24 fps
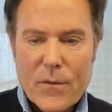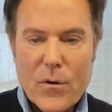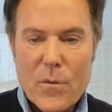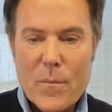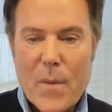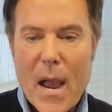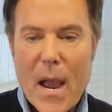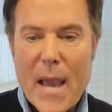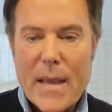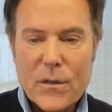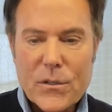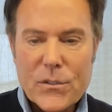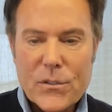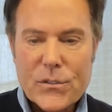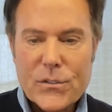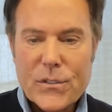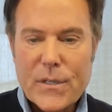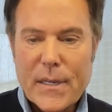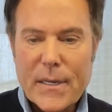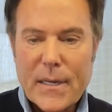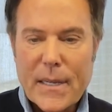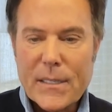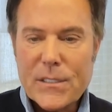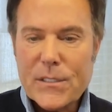for miners,
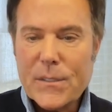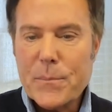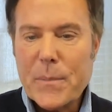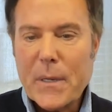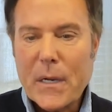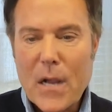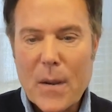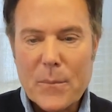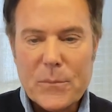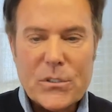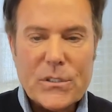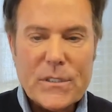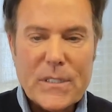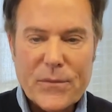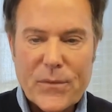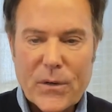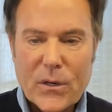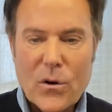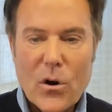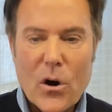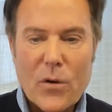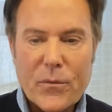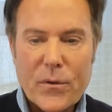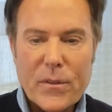and it becomes
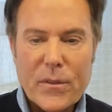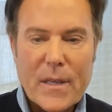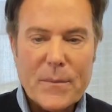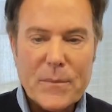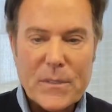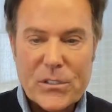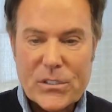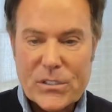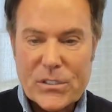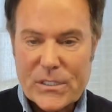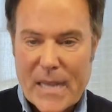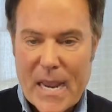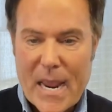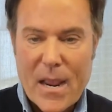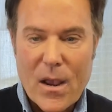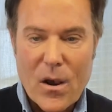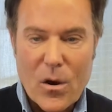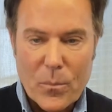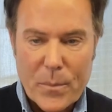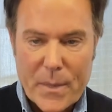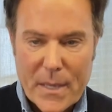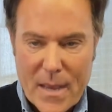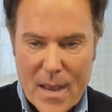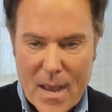difficult for them to
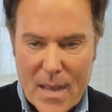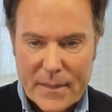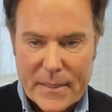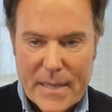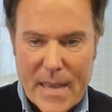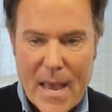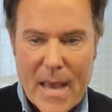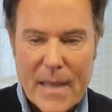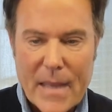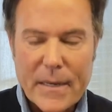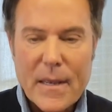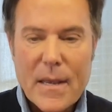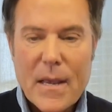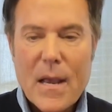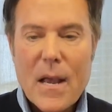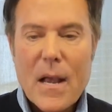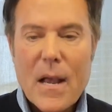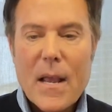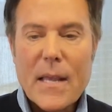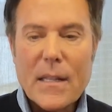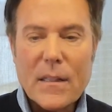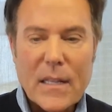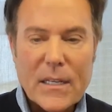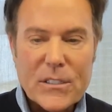scale beyond that
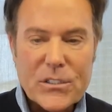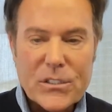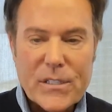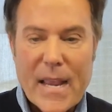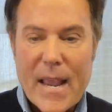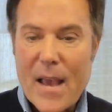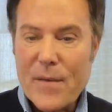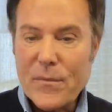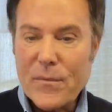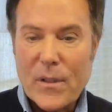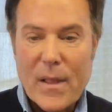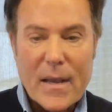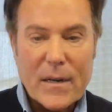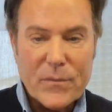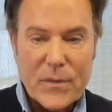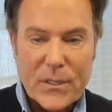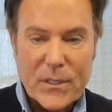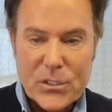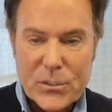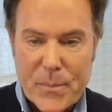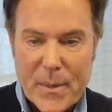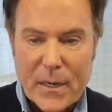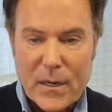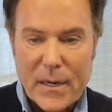unless they have a lot of
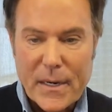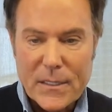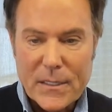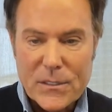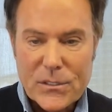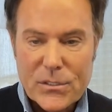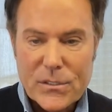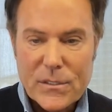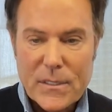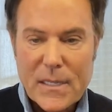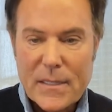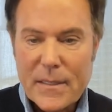experience.